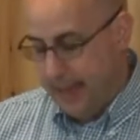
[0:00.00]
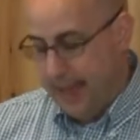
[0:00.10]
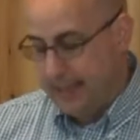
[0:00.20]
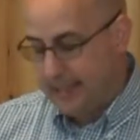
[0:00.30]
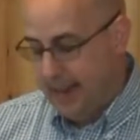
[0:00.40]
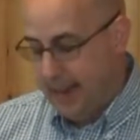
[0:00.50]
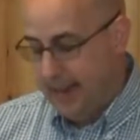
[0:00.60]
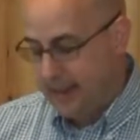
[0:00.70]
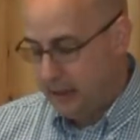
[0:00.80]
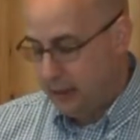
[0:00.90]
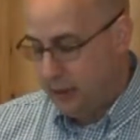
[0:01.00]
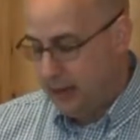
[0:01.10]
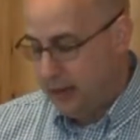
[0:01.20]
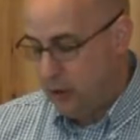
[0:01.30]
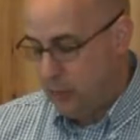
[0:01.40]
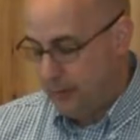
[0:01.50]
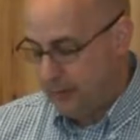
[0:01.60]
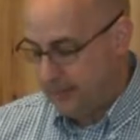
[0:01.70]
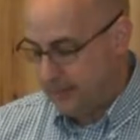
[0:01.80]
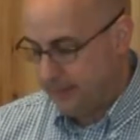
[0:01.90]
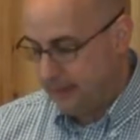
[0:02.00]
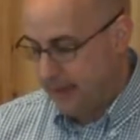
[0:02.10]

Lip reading: and its height, 30 cubits.